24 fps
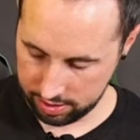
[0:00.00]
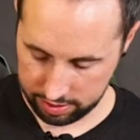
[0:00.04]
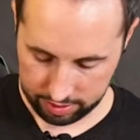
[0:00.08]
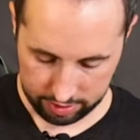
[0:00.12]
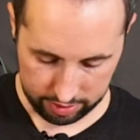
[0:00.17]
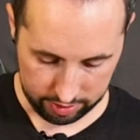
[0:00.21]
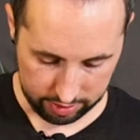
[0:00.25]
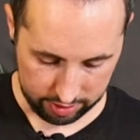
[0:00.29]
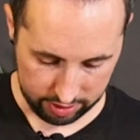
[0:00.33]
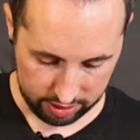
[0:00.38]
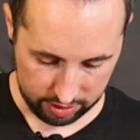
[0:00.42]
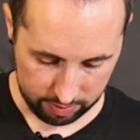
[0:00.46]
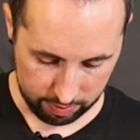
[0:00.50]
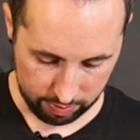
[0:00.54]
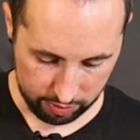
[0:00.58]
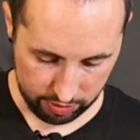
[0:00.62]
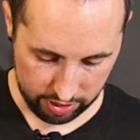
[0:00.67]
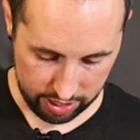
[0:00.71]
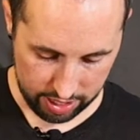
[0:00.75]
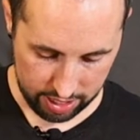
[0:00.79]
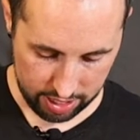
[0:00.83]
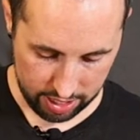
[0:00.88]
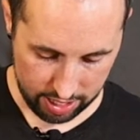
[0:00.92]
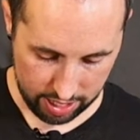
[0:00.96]
to
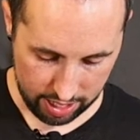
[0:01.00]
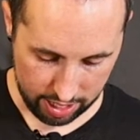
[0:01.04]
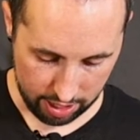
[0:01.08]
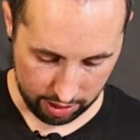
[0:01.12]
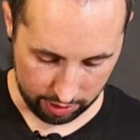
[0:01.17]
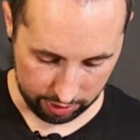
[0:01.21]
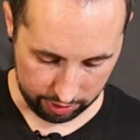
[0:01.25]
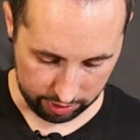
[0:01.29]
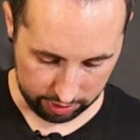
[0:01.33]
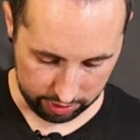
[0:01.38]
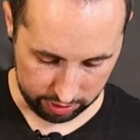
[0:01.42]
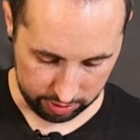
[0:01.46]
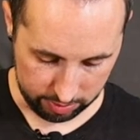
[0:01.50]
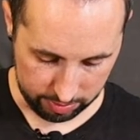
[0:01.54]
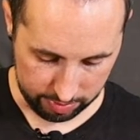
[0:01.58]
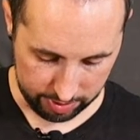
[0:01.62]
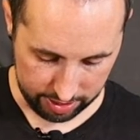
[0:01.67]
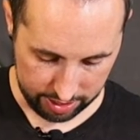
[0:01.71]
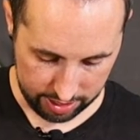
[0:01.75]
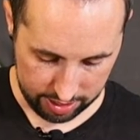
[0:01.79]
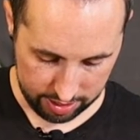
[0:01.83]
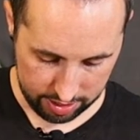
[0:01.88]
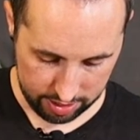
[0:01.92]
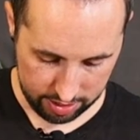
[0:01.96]
spread it out a little
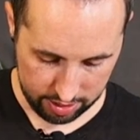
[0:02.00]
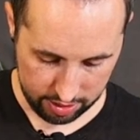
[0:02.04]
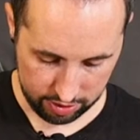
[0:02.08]
bit.